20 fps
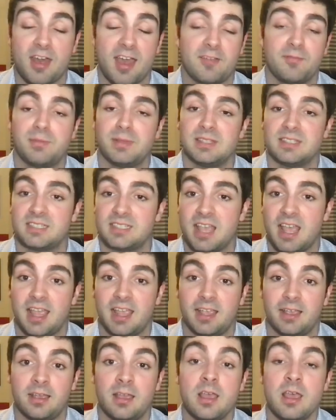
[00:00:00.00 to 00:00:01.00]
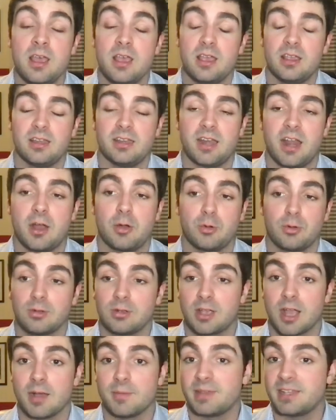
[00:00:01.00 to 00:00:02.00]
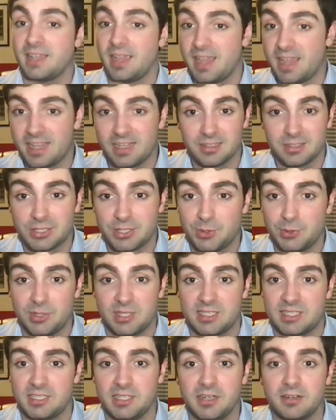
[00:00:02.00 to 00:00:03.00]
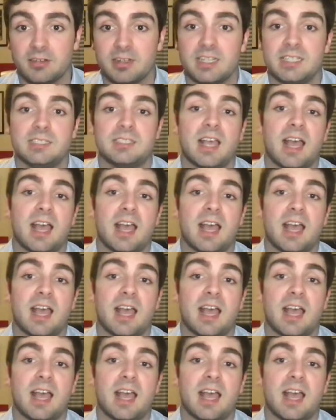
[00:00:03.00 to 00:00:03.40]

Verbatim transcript: I've been saying, you know, coming into the series,